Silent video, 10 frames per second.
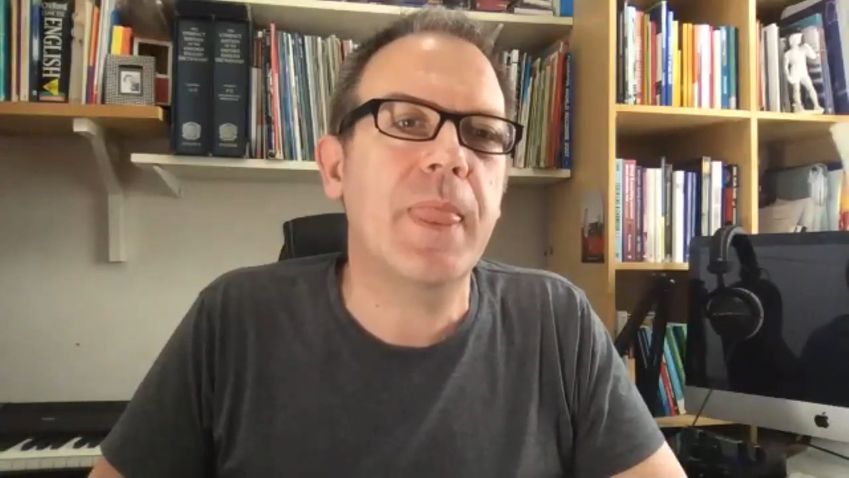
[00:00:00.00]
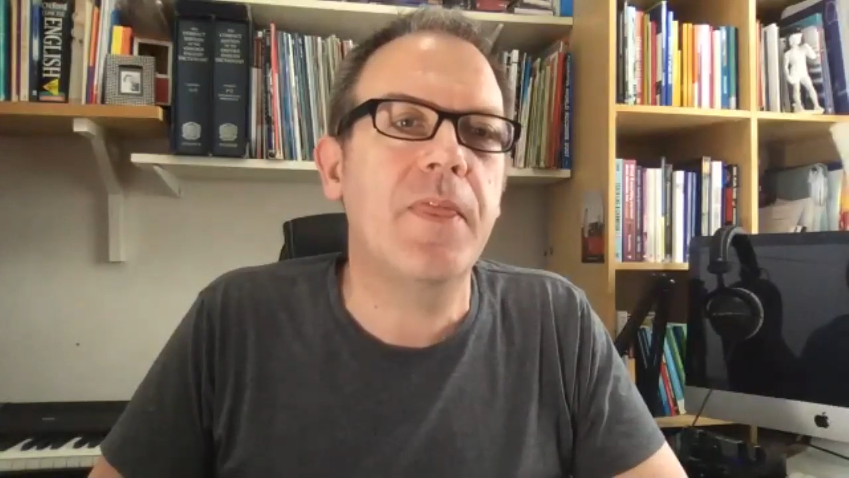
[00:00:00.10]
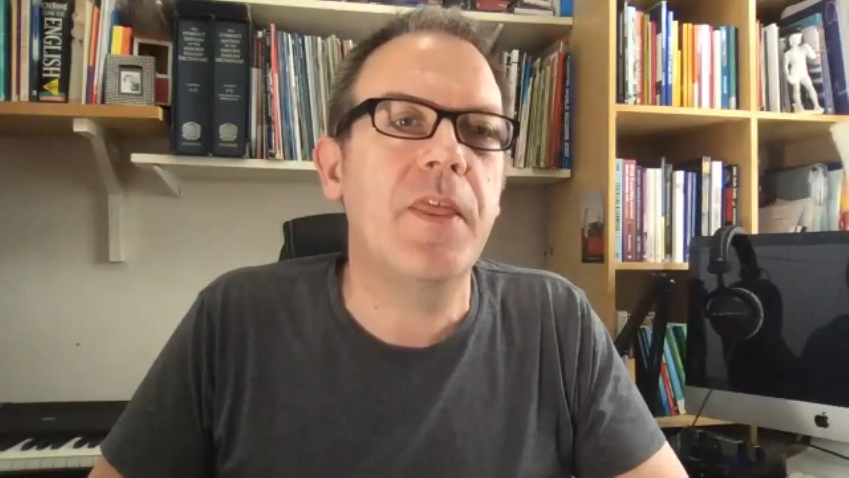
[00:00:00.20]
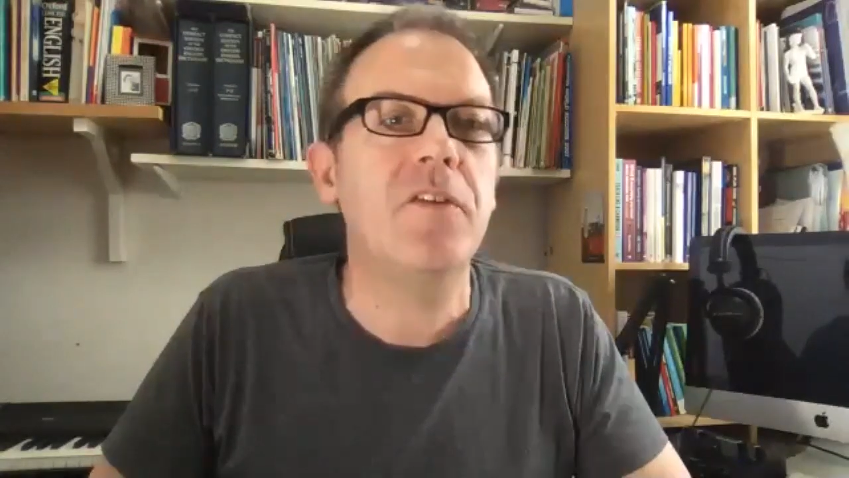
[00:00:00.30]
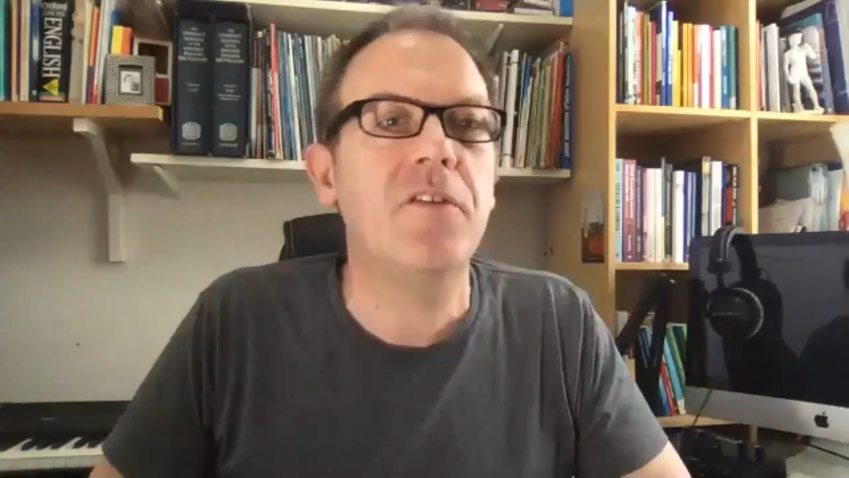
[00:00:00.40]

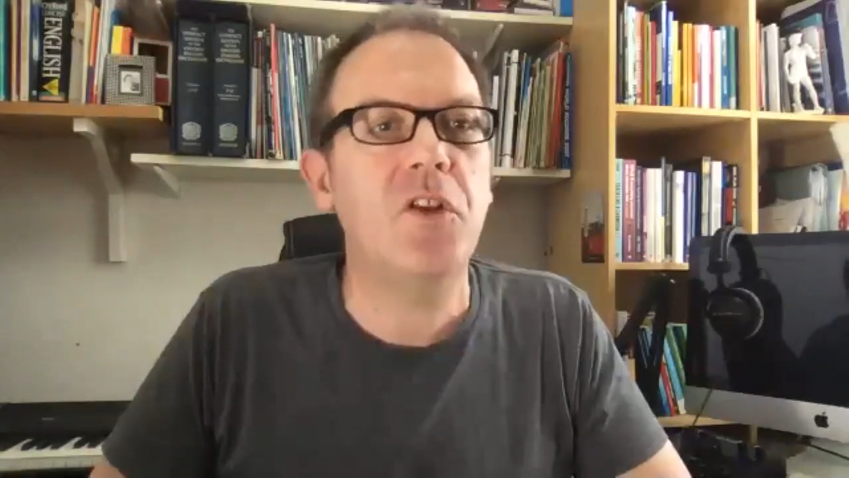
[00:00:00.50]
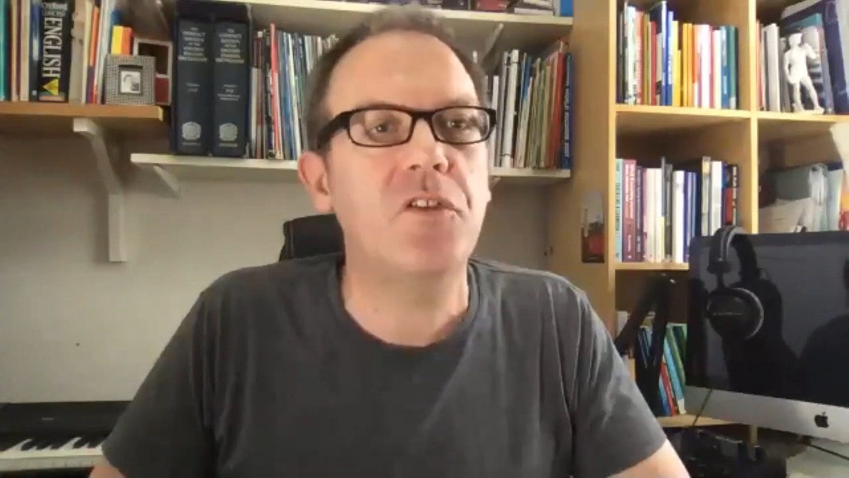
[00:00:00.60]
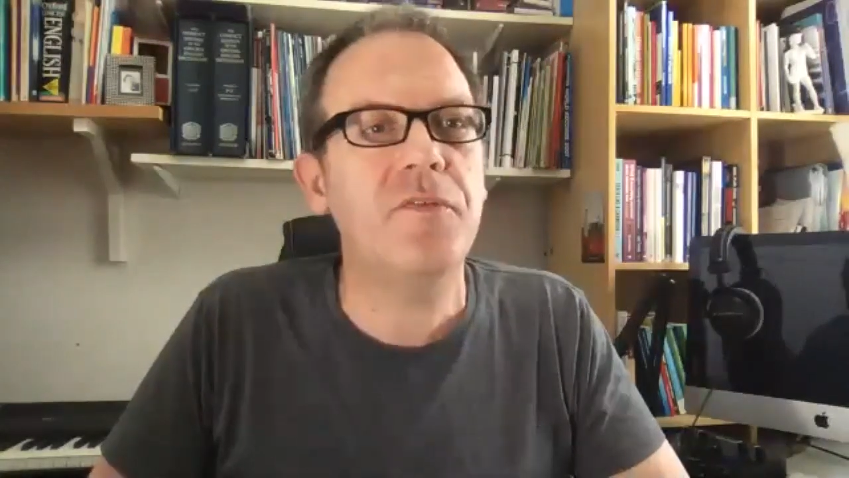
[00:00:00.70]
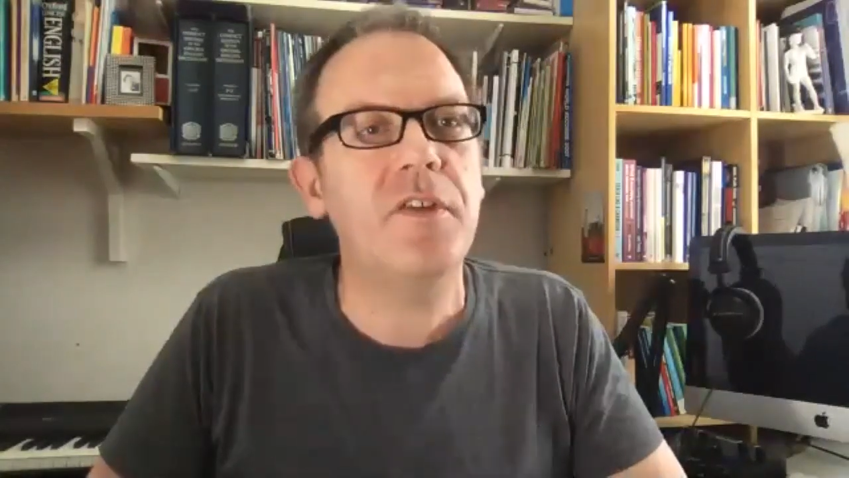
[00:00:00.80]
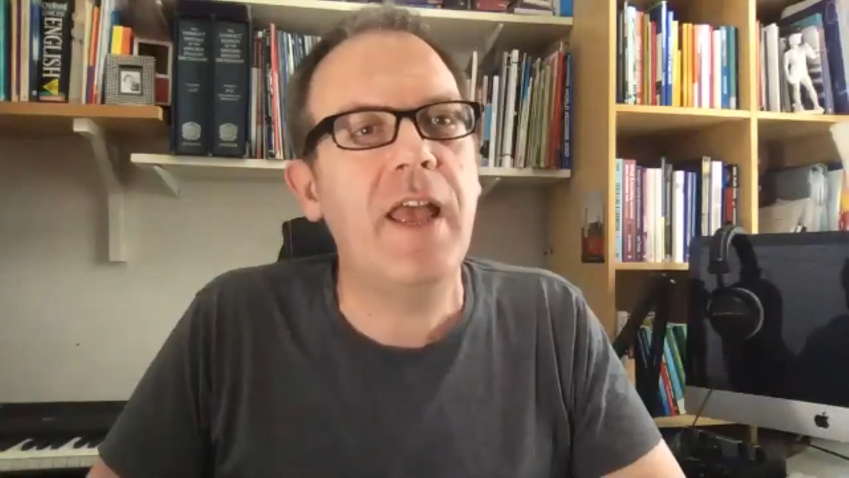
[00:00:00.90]
there's lots
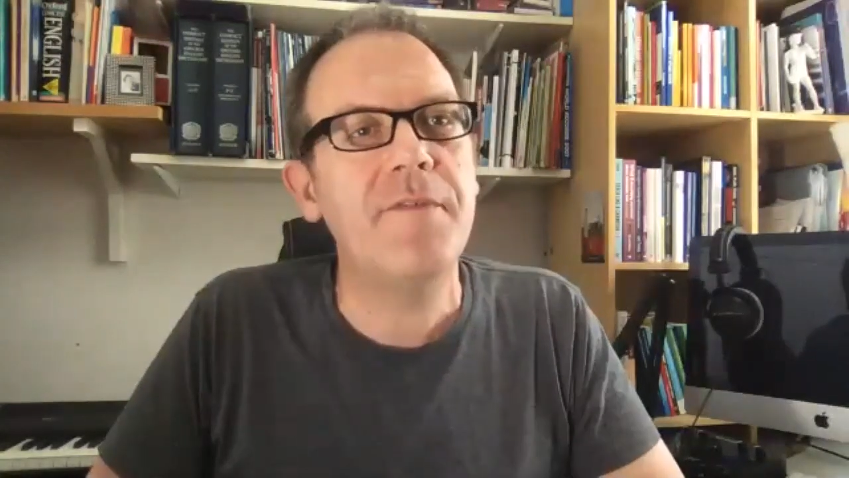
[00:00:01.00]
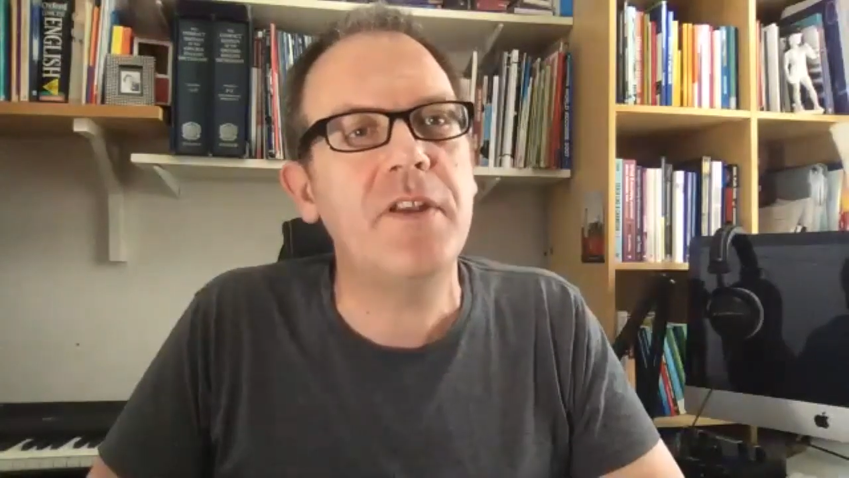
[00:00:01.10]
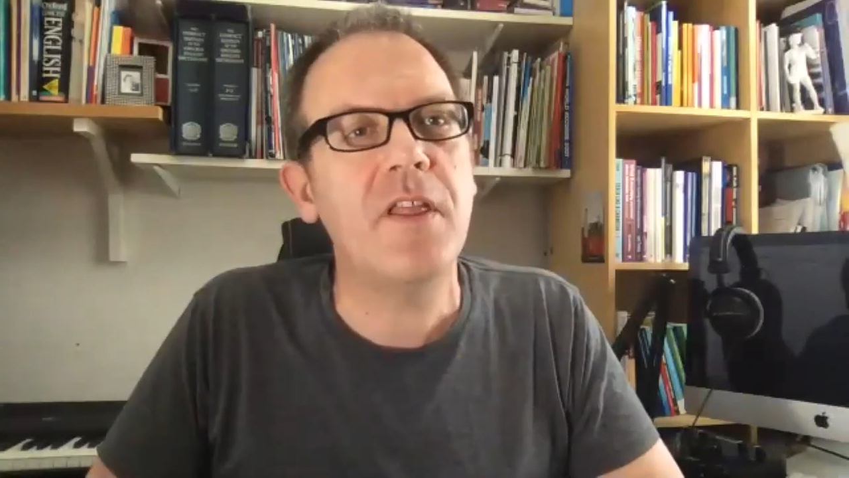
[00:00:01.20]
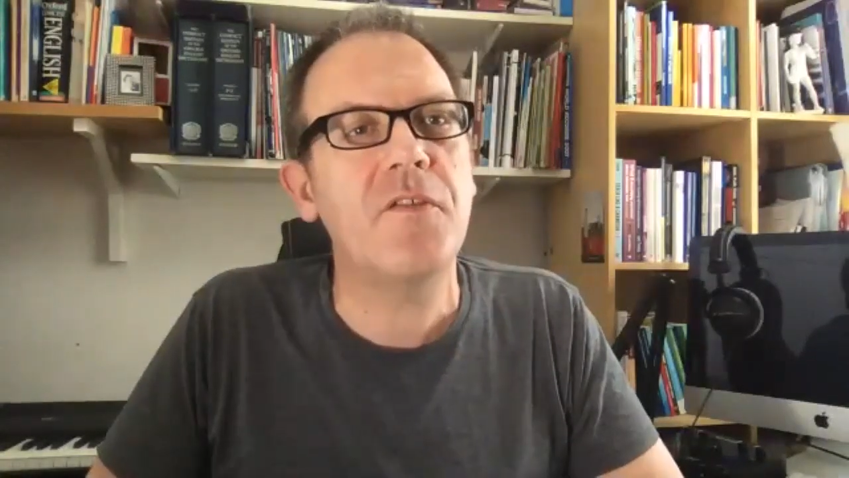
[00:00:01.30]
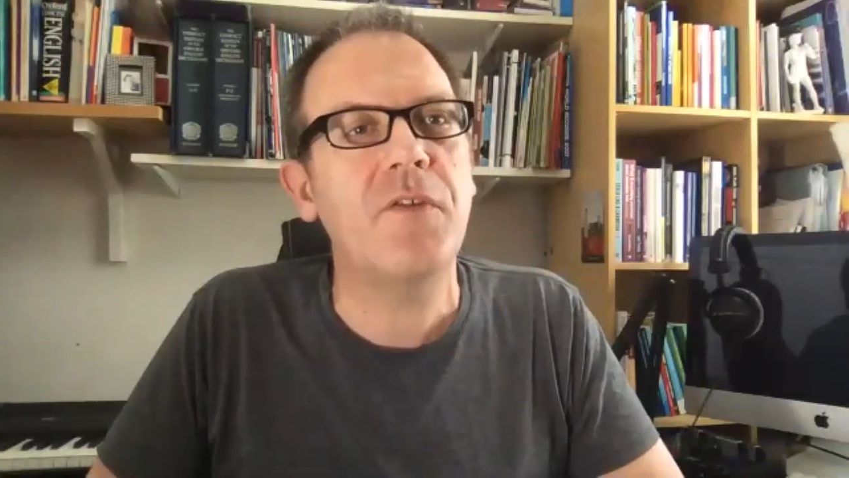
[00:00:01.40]
of
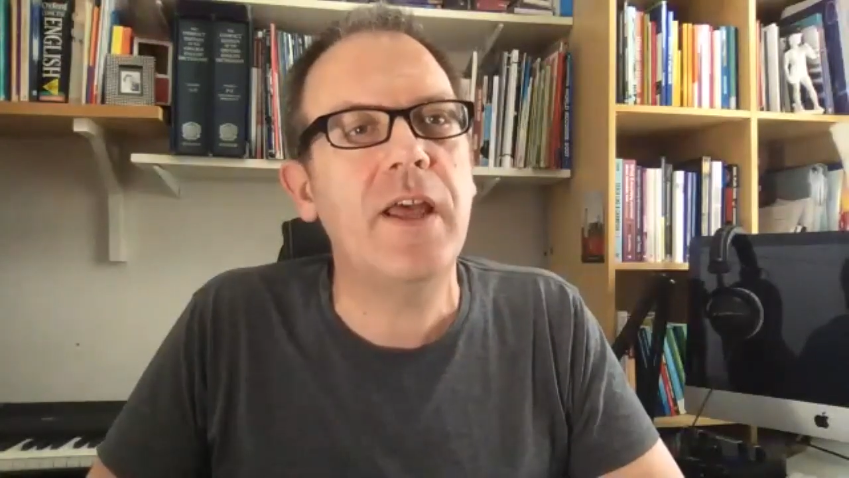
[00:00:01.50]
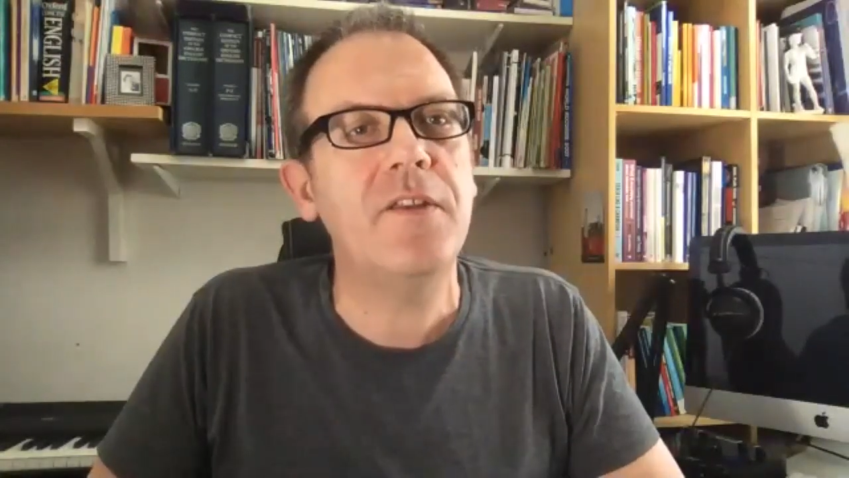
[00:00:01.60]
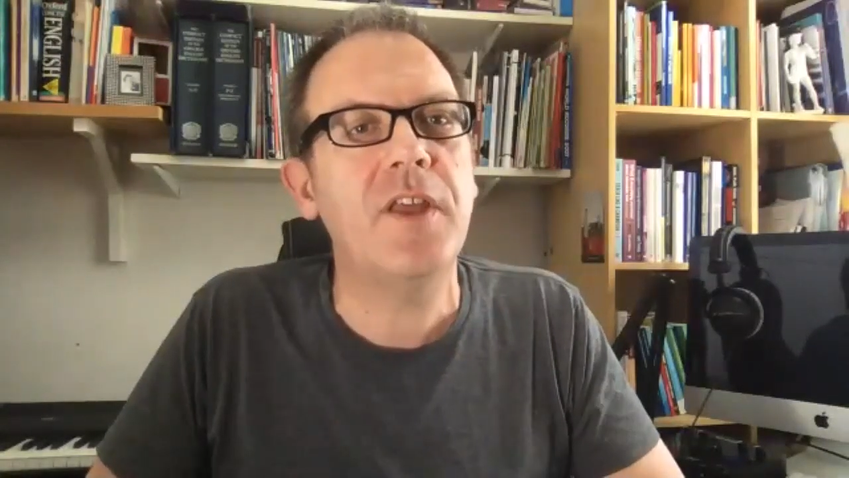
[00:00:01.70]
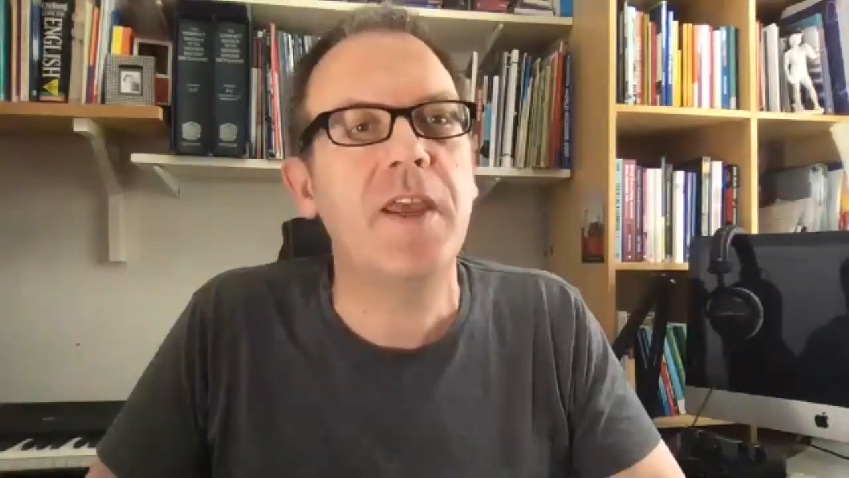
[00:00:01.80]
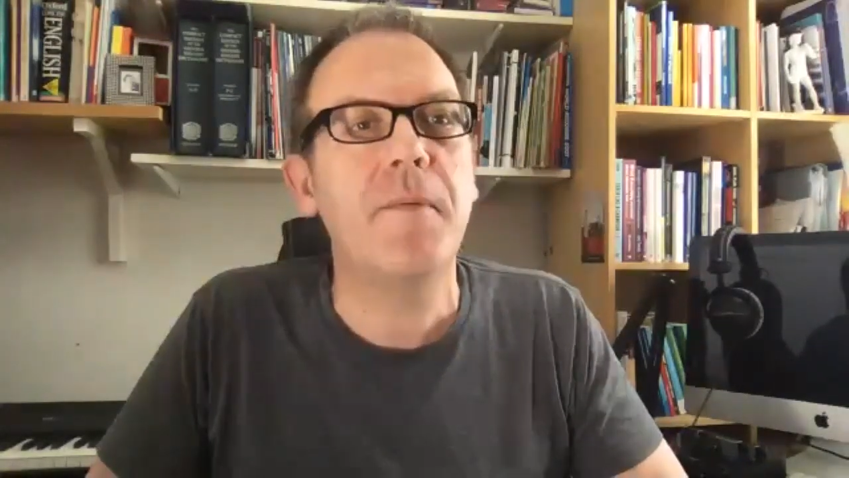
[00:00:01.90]
evidence around, say,